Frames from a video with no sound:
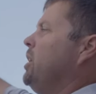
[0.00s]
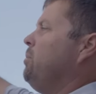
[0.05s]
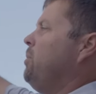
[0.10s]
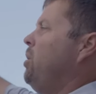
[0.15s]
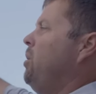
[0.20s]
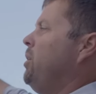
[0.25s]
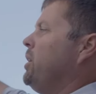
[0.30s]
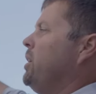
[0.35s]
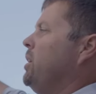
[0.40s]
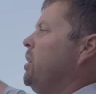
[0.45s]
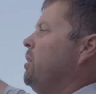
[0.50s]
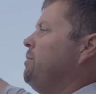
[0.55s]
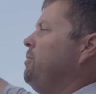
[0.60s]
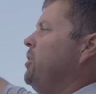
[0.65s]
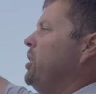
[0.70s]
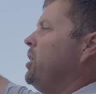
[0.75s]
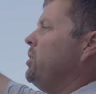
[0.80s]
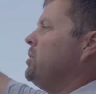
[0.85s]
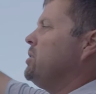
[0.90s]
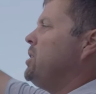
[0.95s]
them on and get it
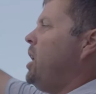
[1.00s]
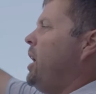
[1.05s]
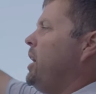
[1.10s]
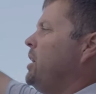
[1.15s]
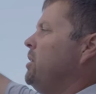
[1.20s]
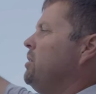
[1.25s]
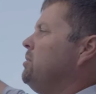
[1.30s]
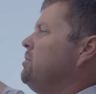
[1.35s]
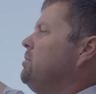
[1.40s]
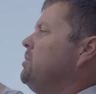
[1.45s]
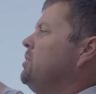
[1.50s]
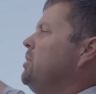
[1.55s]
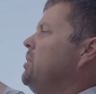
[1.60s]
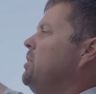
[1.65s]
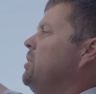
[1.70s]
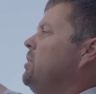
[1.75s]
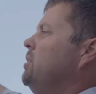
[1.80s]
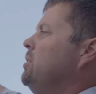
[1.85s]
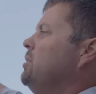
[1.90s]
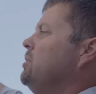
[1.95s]
finger tight
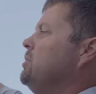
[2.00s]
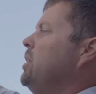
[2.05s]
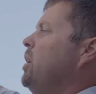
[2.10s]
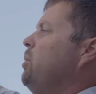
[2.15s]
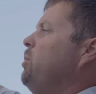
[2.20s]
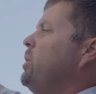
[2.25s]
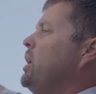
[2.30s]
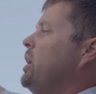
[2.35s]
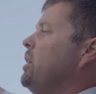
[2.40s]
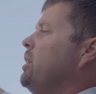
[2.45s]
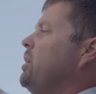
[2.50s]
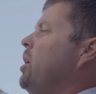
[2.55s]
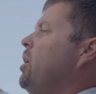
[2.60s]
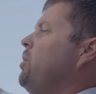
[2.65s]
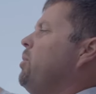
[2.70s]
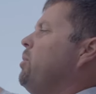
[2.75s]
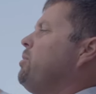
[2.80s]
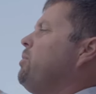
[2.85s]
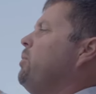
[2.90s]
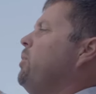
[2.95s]
until we get the
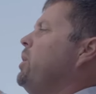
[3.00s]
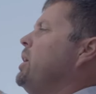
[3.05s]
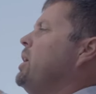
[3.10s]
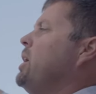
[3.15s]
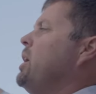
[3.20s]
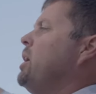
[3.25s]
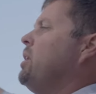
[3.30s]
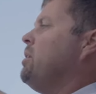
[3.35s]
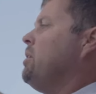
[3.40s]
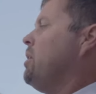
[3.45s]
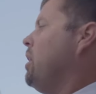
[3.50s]
other three in,